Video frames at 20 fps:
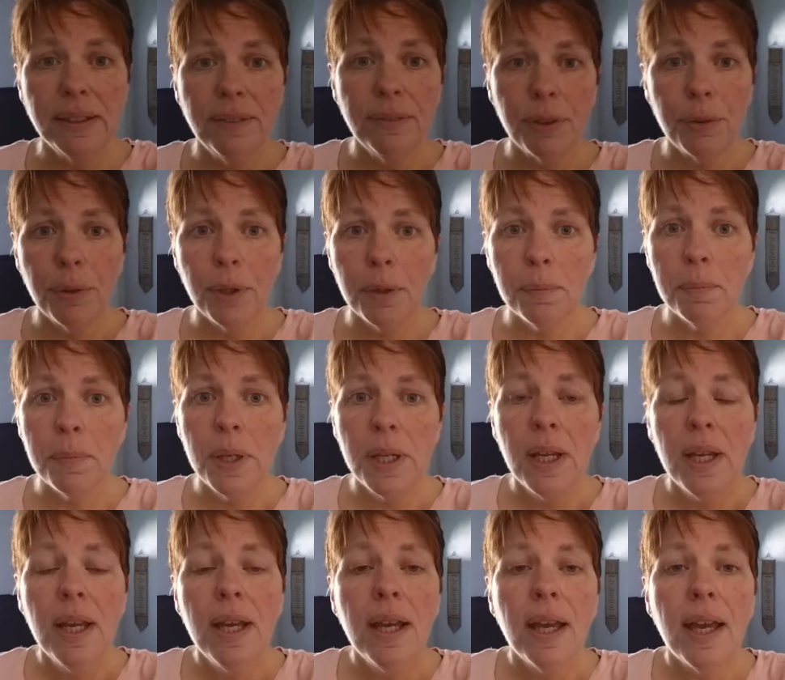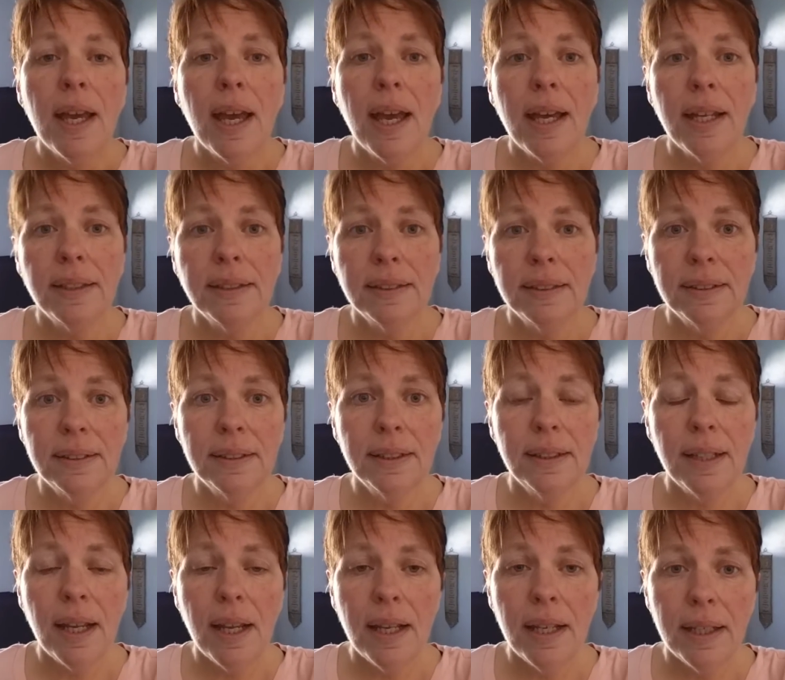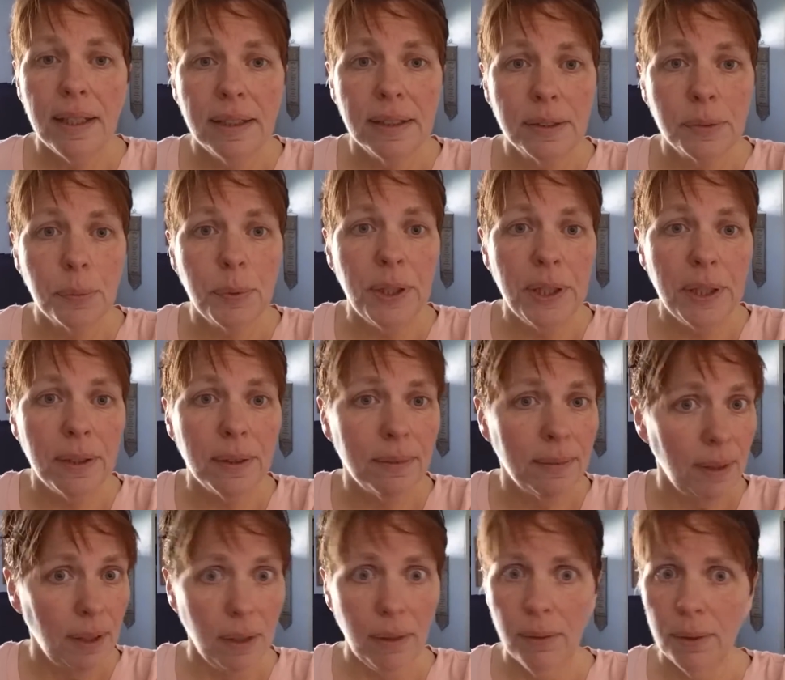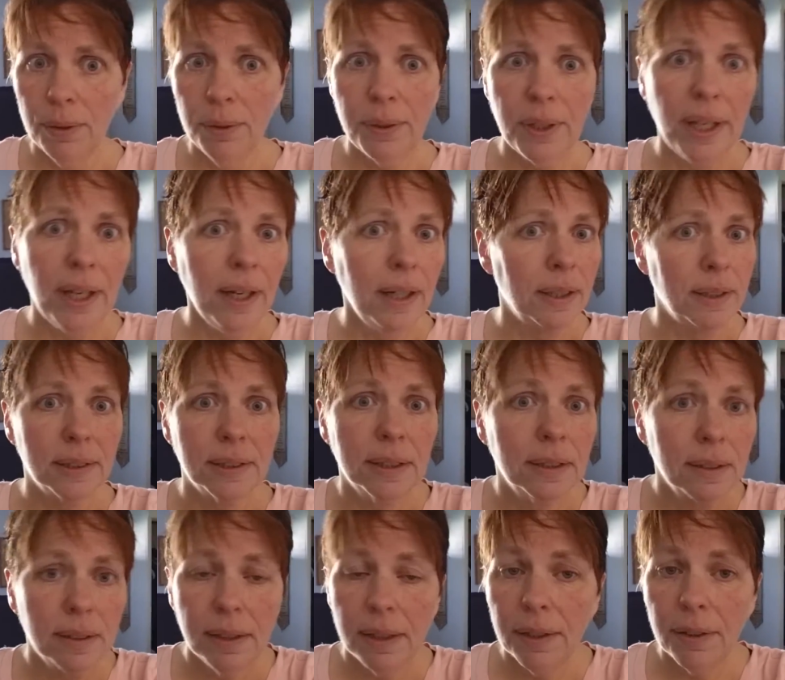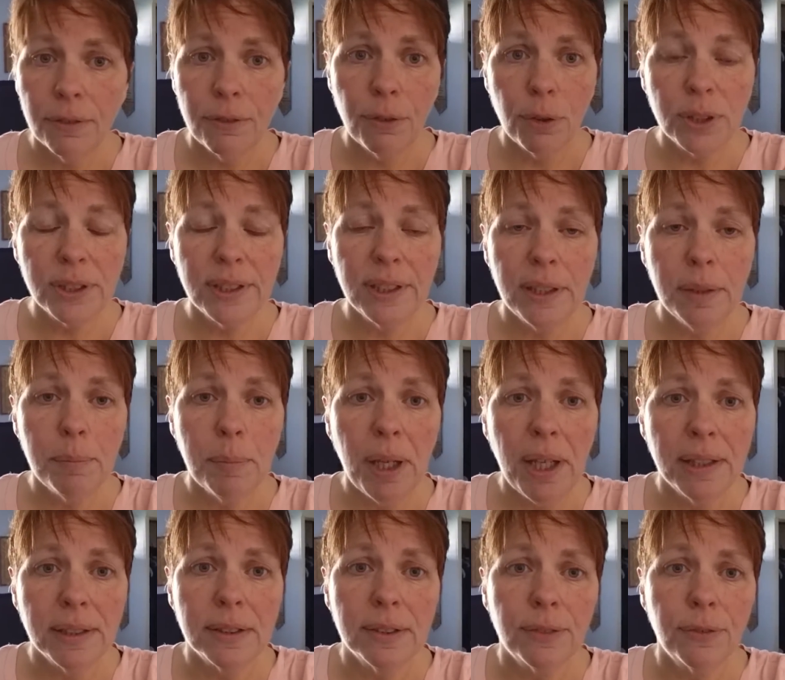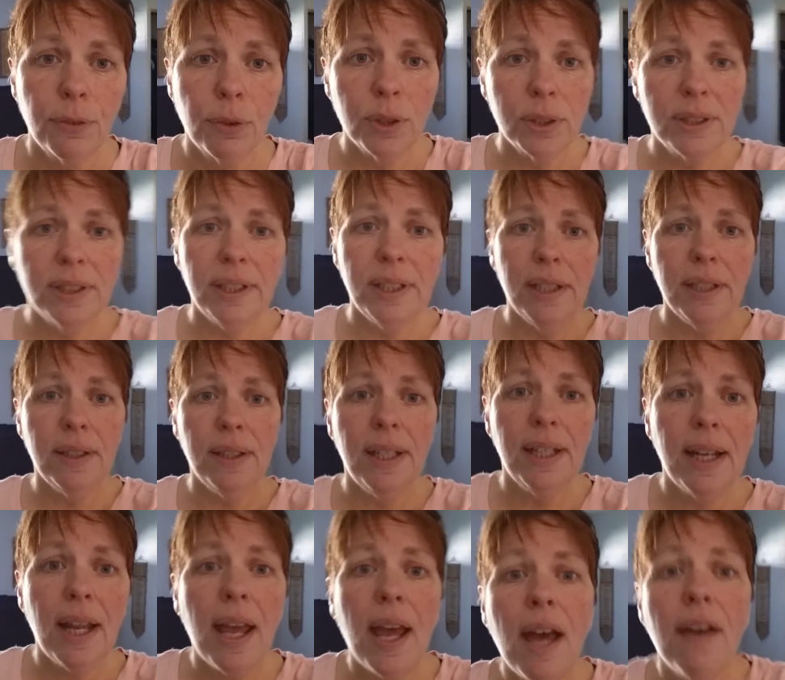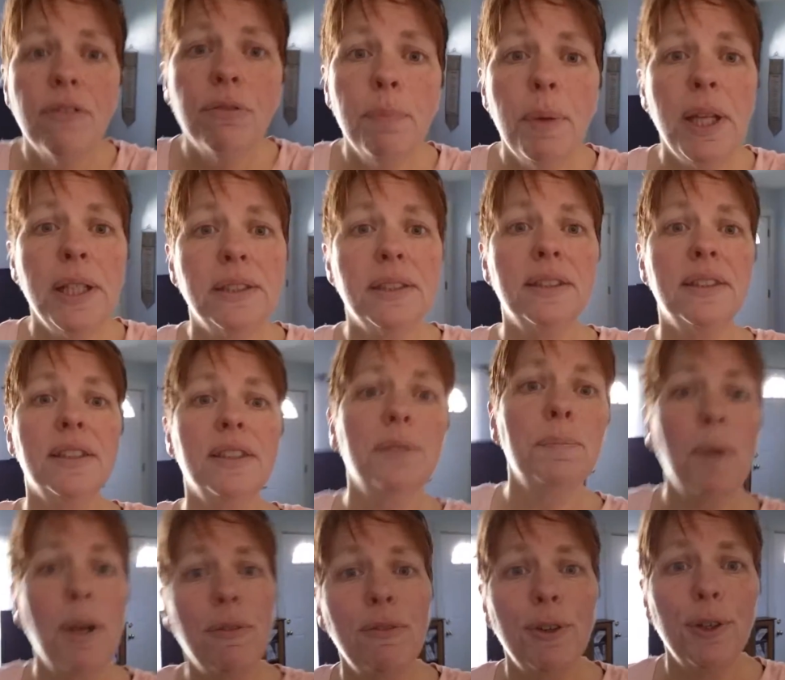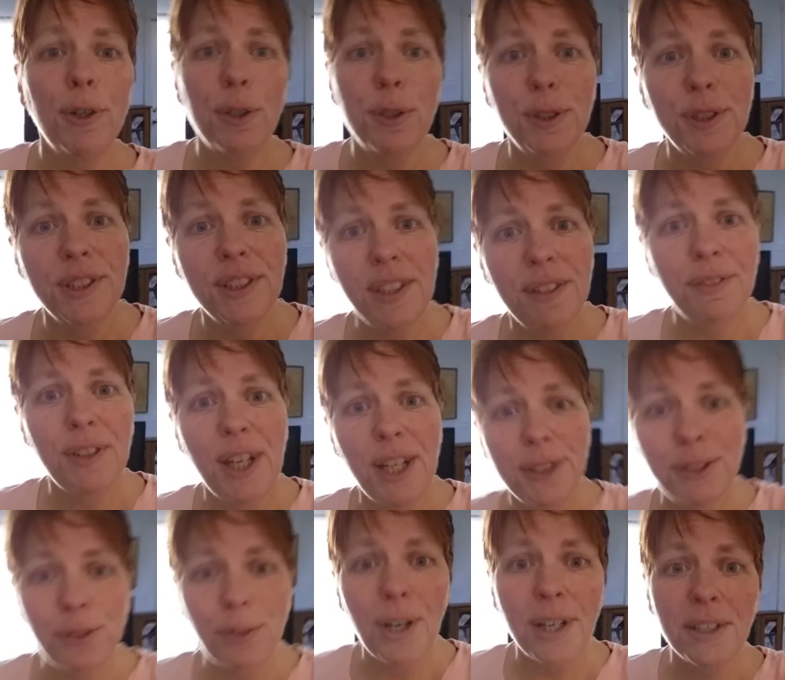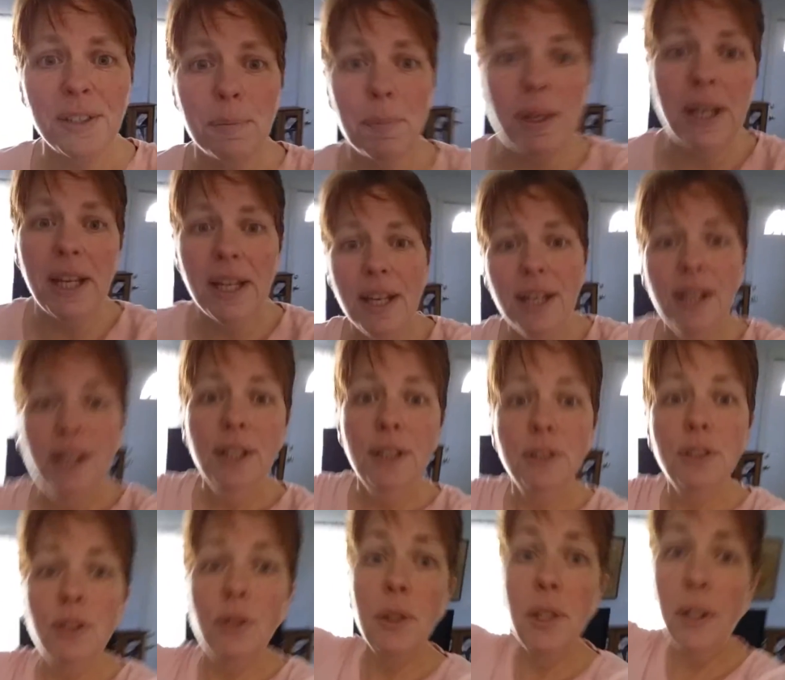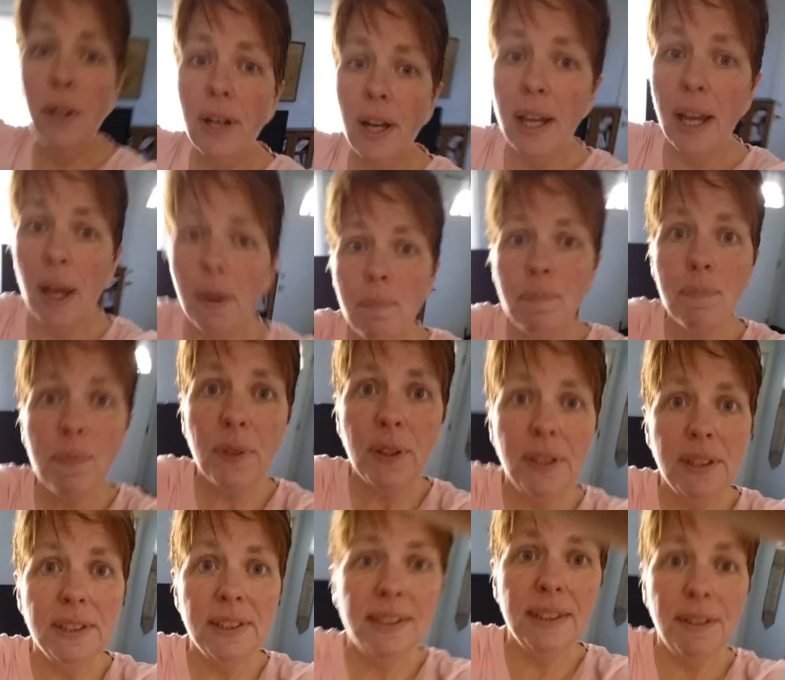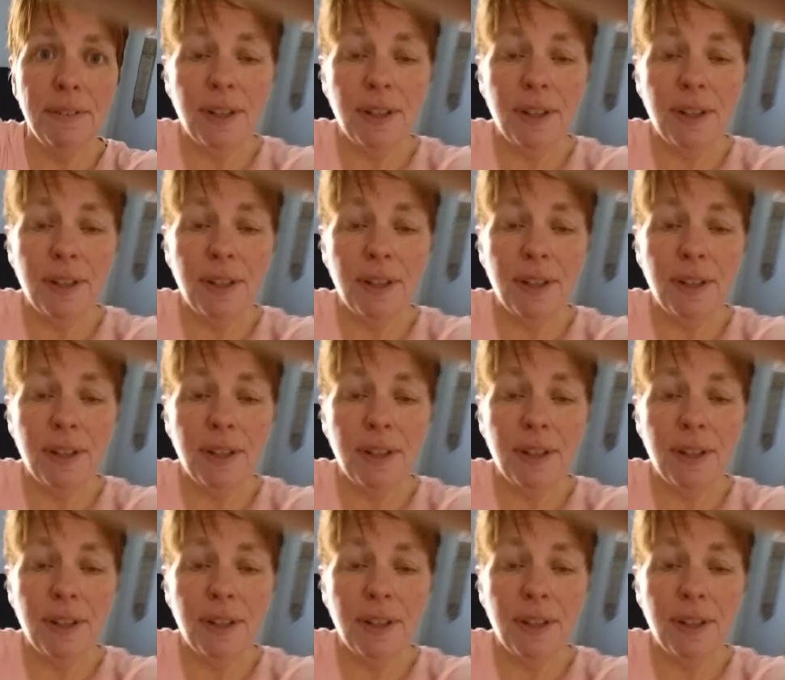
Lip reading: living room, and today is week, who cares? Yeah, 14 and a half months since my vertical sleeve gastrectomy. So here I am. Let's see